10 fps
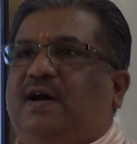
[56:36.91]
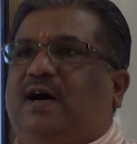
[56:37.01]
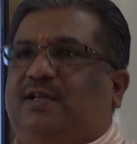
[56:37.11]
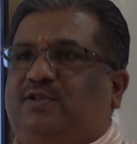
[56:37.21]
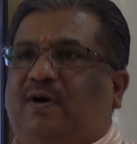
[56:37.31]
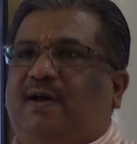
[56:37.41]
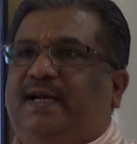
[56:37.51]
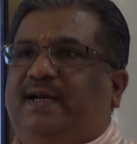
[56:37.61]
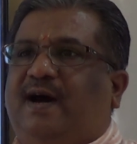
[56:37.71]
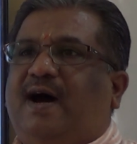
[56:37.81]
a
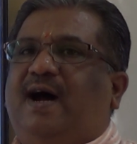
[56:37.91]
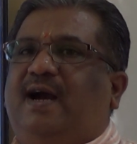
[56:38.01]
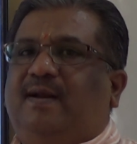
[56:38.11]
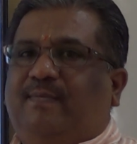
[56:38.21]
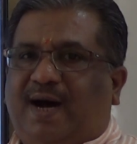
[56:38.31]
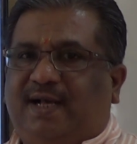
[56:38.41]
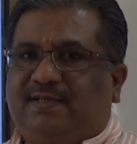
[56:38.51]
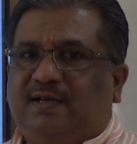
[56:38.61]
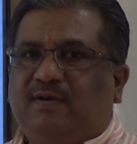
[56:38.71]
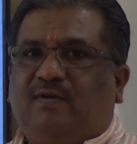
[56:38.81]
solid hard
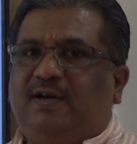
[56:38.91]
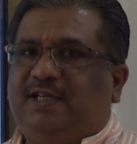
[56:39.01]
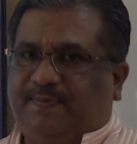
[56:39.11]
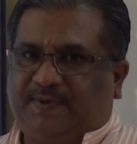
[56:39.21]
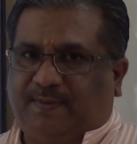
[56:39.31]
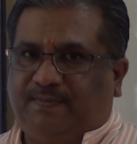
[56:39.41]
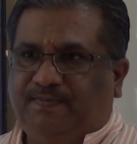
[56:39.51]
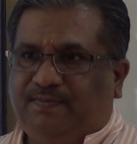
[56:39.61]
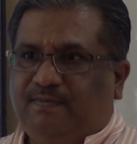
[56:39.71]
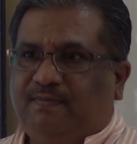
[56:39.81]
mass called gypsum,
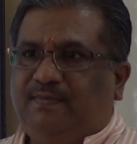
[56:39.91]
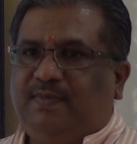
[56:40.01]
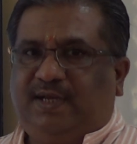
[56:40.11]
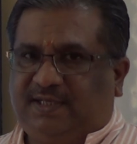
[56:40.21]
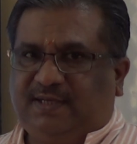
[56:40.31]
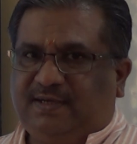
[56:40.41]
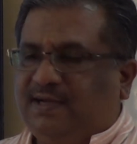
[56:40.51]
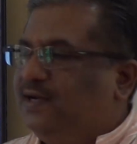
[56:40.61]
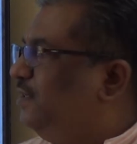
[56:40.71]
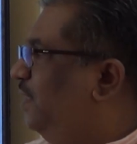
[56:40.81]
isn't it?
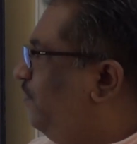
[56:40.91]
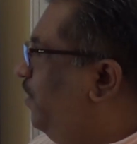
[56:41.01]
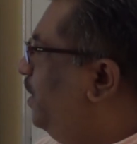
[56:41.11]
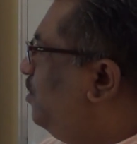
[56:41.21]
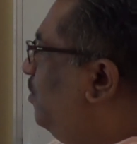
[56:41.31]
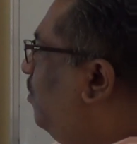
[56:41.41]
Therefore it should